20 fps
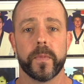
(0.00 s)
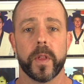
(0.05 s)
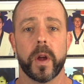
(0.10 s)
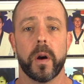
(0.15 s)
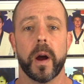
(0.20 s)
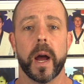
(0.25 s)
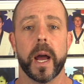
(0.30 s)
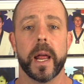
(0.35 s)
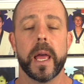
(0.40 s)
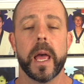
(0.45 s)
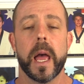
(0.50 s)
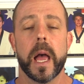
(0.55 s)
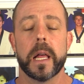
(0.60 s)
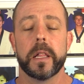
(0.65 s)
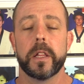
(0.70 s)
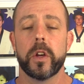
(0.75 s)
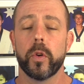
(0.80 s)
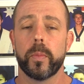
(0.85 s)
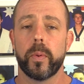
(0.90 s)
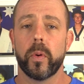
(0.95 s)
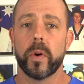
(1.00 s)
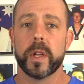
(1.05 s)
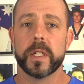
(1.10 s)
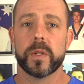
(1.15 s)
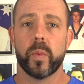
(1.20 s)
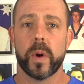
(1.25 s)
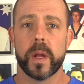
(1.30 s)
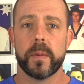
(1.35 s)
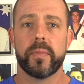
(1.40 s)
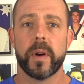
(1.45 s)
All right. Little points
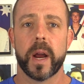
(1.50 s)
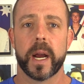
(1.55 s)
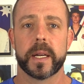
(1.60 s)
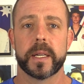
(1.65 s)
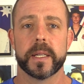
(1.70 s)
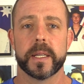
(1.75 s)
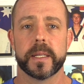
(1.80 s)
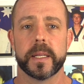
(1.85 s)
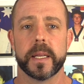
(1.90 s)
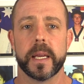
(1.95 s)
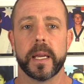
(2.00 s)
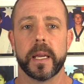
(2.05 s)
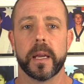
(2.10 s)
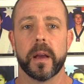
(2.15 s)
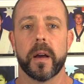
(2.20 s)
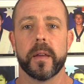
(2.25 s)
when practicing,